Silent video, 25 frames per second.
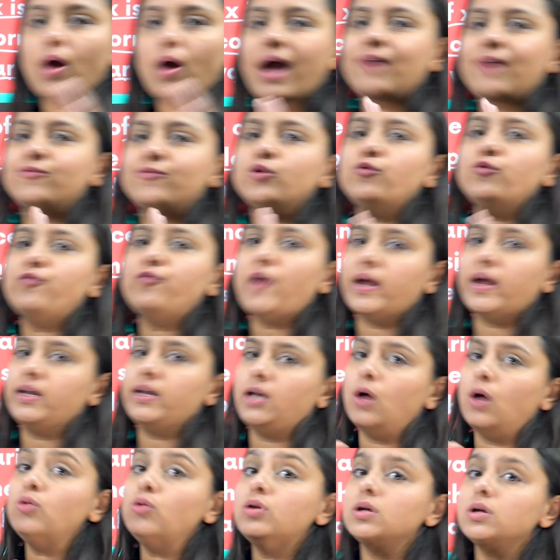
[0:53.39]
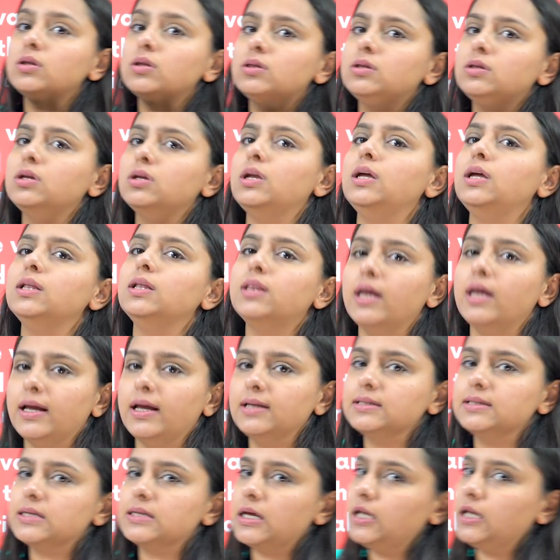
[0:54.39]
have to find out three
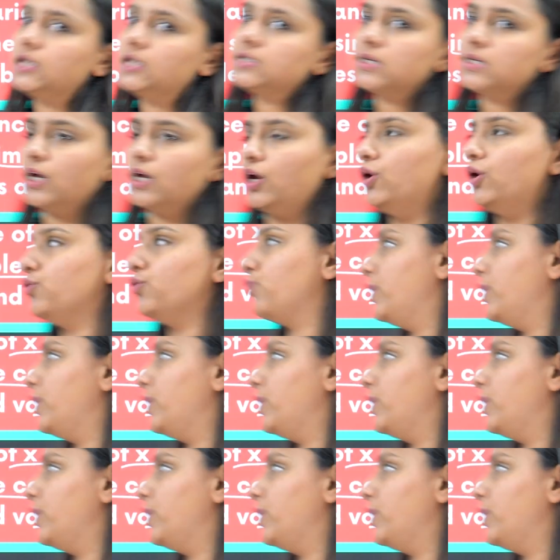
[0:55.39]
things in a single